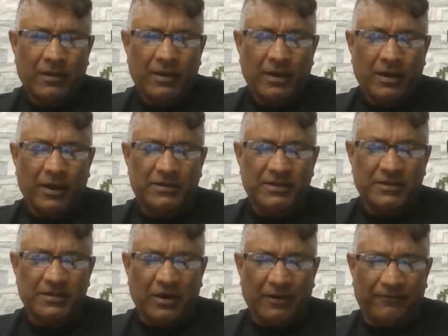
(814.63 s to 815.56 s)
I did
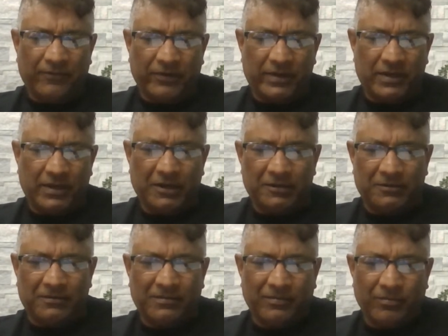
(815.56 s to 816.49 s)
not forget,
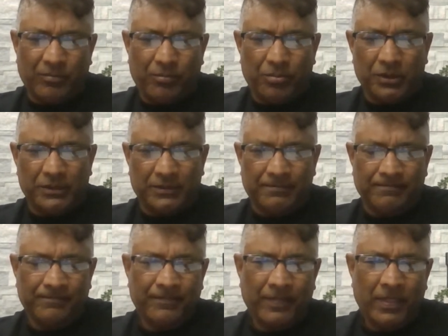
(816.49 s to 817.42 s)
but
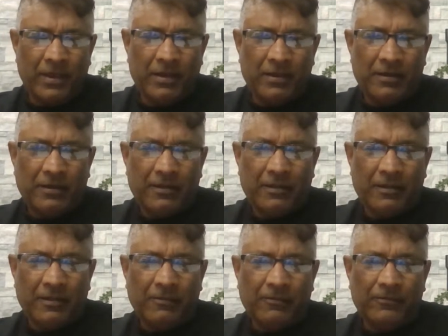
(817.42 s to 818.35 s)

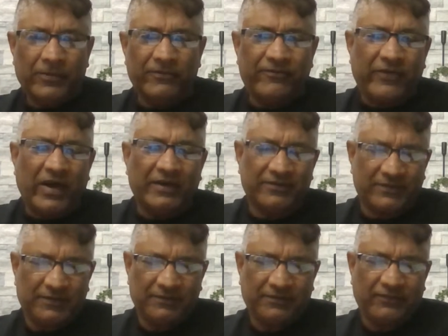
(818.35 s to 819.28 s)
the
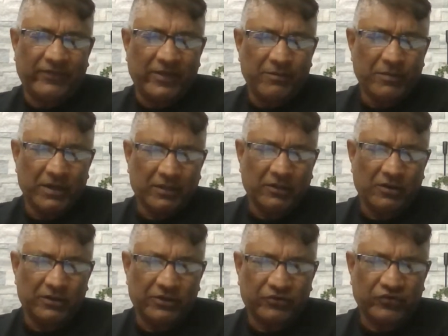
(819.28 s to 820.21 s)
fastest female
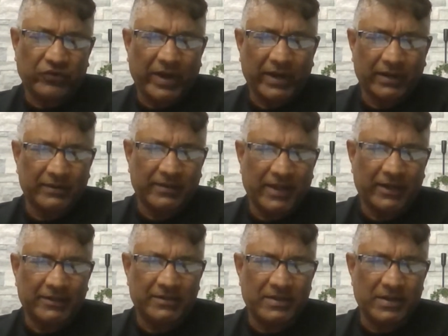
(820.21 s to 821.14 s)
on the track
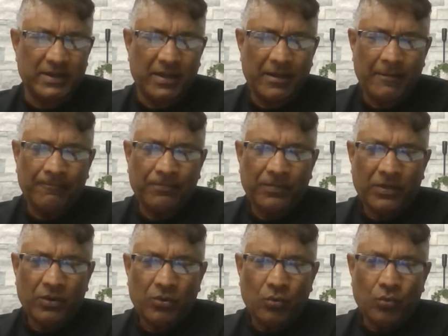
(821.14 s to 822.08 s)
that day
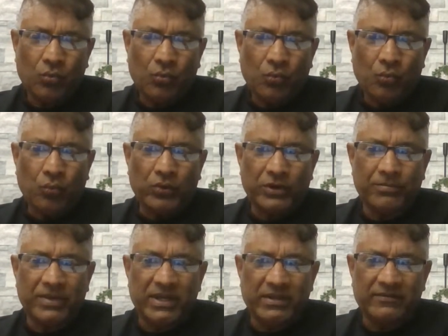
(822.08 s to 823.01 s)
would have
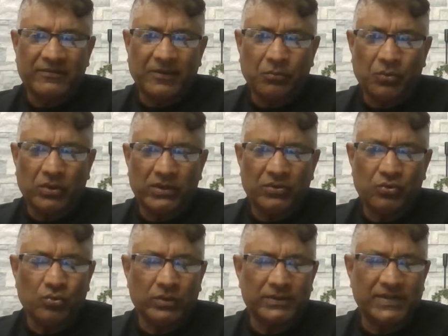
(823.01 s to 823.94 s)
been someone
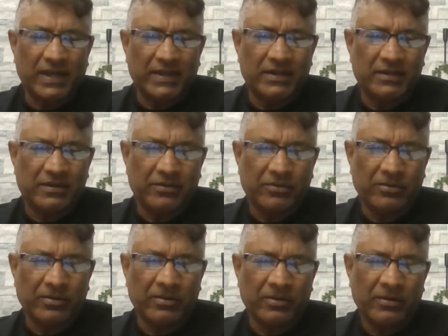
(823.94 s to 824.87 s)
who attended
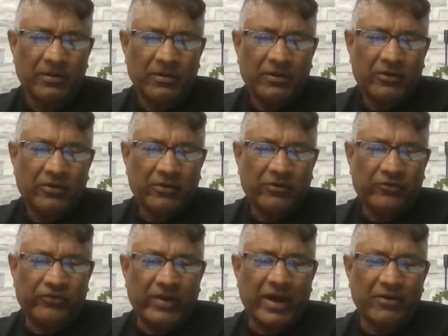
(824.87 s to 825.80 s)
the
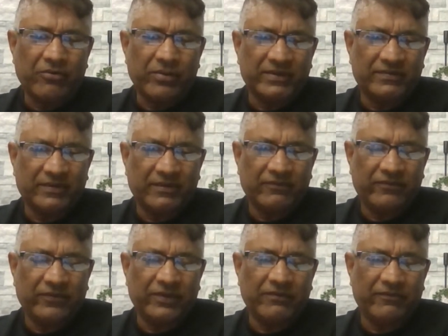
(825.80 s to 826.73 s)
drag racing
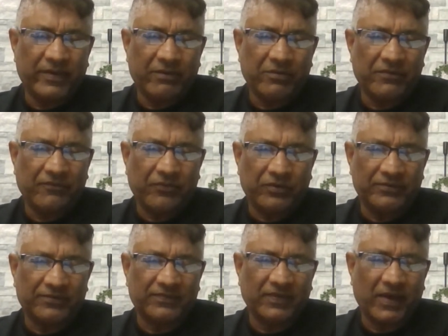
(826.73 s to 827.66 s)
for the very
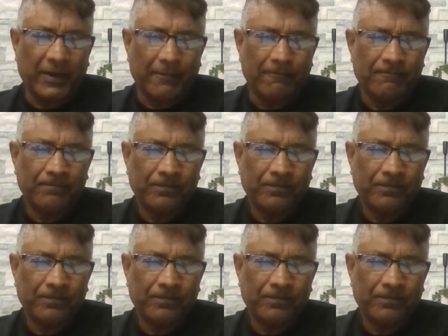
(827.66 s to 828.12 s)
first time.